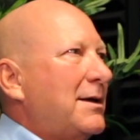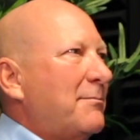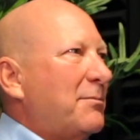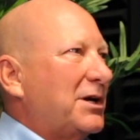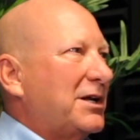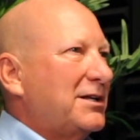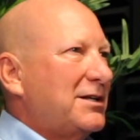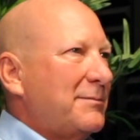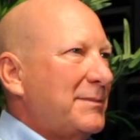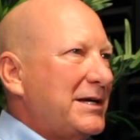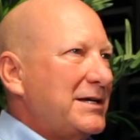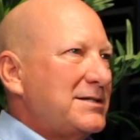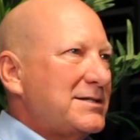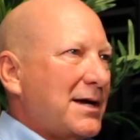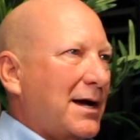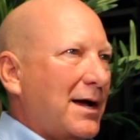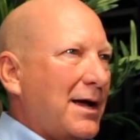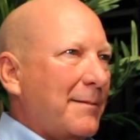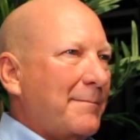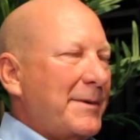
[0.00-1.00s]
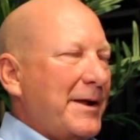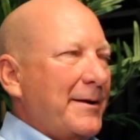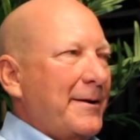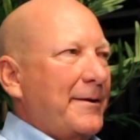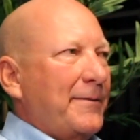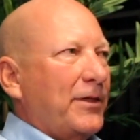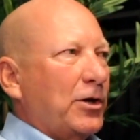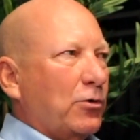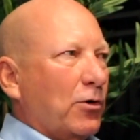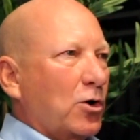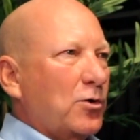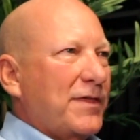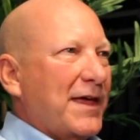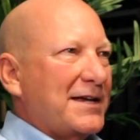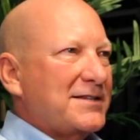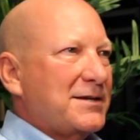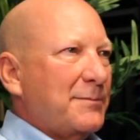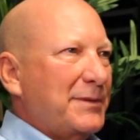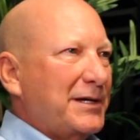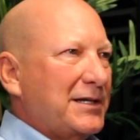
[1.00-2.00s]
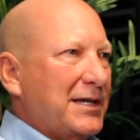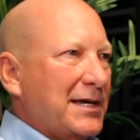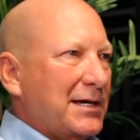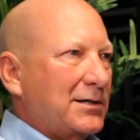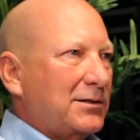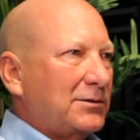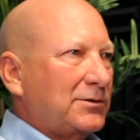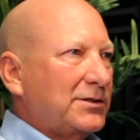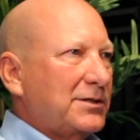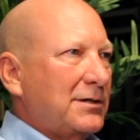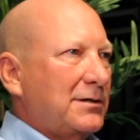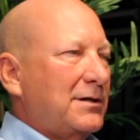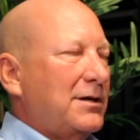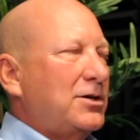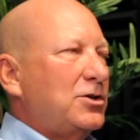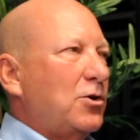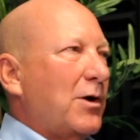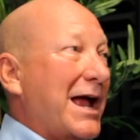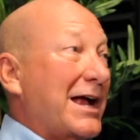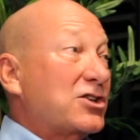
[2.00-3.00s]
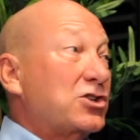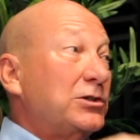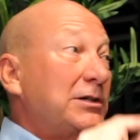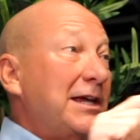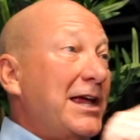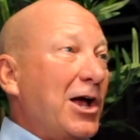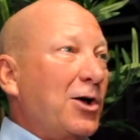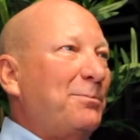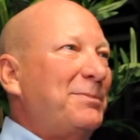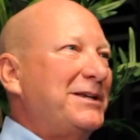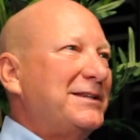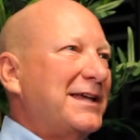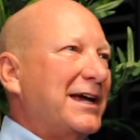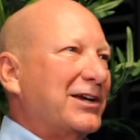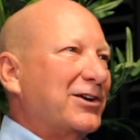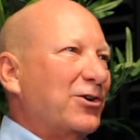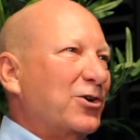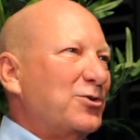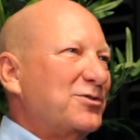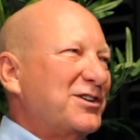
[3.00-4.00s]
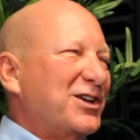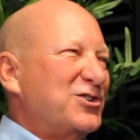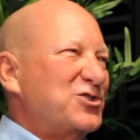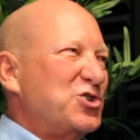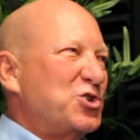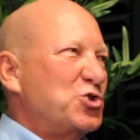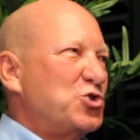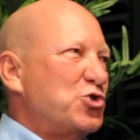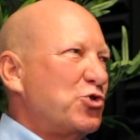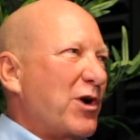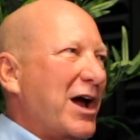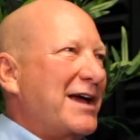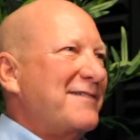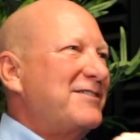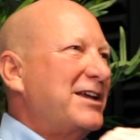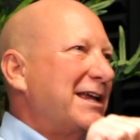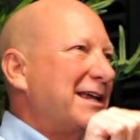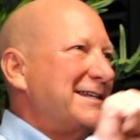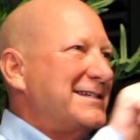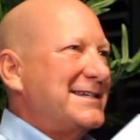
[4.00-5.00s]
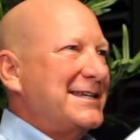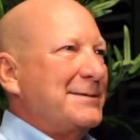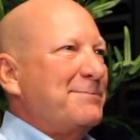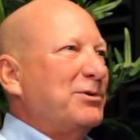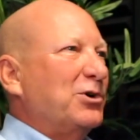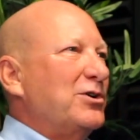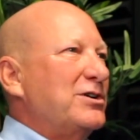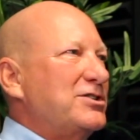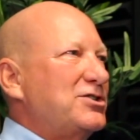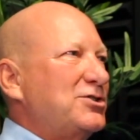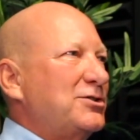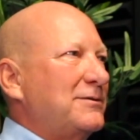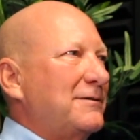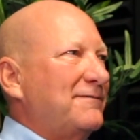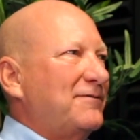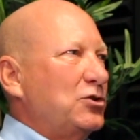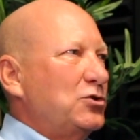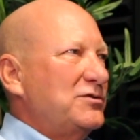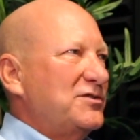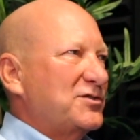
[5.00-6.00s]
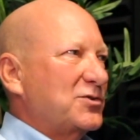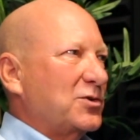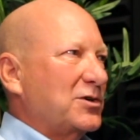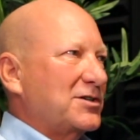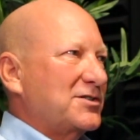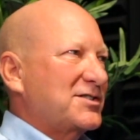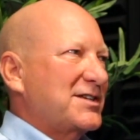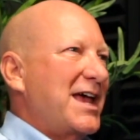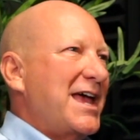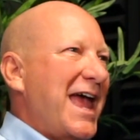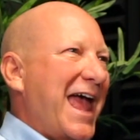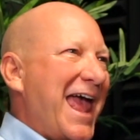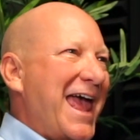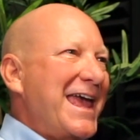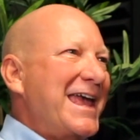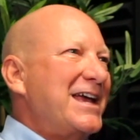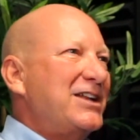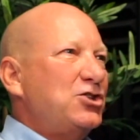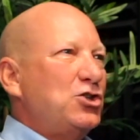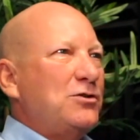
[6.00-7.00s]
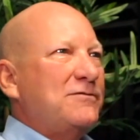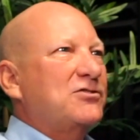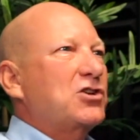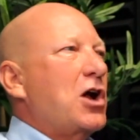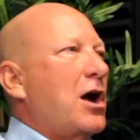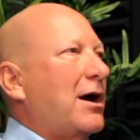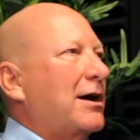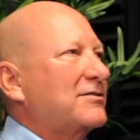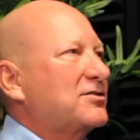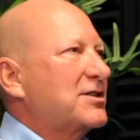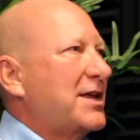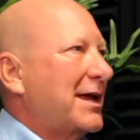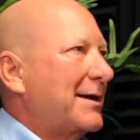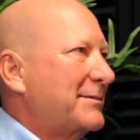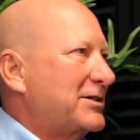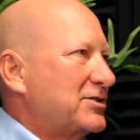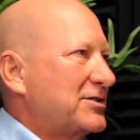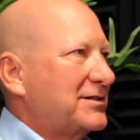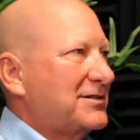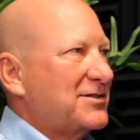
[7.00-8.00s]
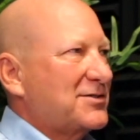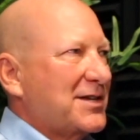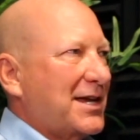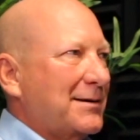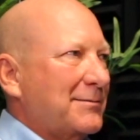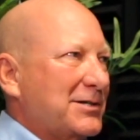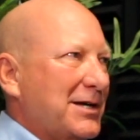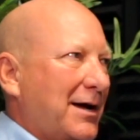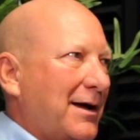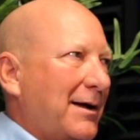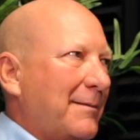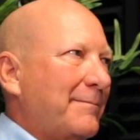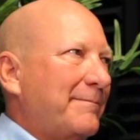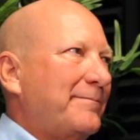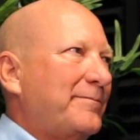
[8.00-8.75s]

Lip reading: But in the meantime, the growth hasn't been killed. You're actually helping that growth because you're driving it deeper into a food source, and you've caused damage at the same time.